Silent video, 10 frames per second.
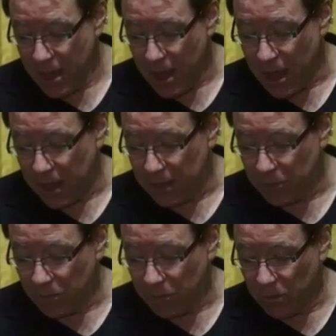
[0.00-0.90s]
Uh,
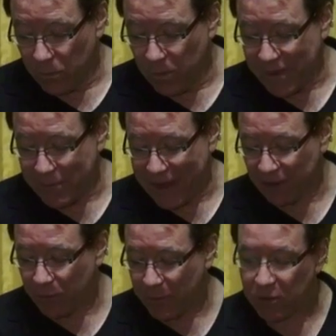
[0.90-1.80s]
we've had
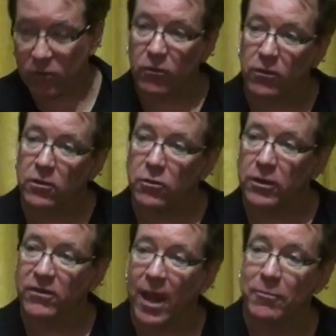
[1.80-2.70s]
past speakers,
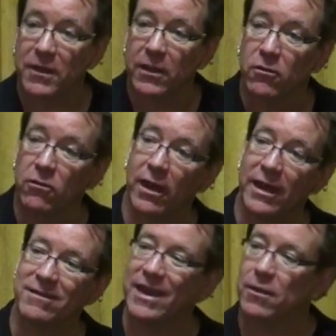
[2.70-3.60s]
including top thinkers
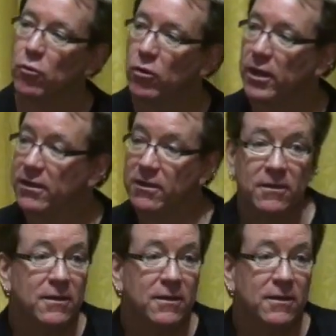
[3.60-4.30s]
like Dana Boyd,